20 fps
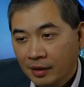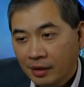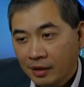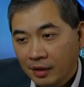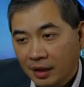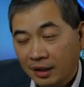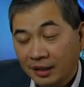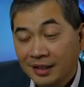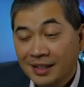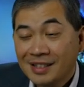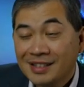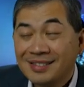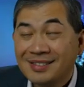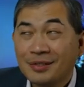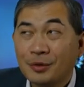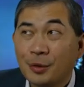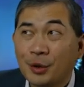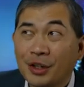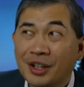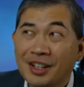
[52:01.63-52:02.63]
At least
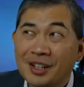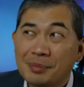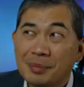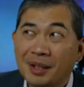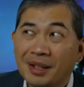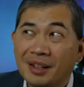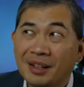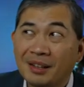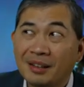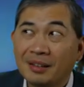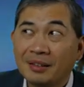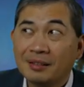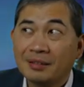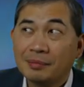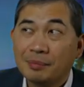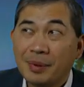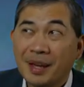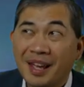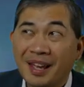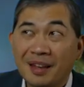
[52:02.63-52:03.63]
we're going to be
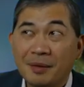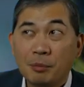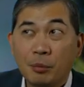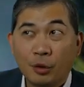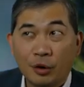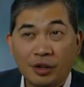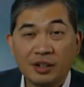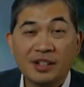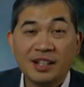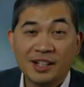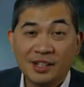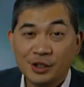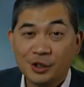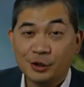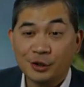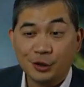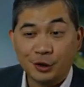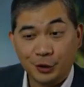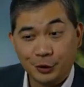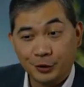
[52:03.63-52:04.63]
paying more attention
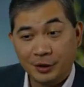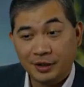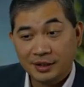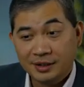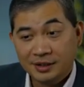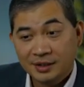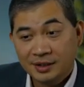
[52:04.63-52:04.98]
to it.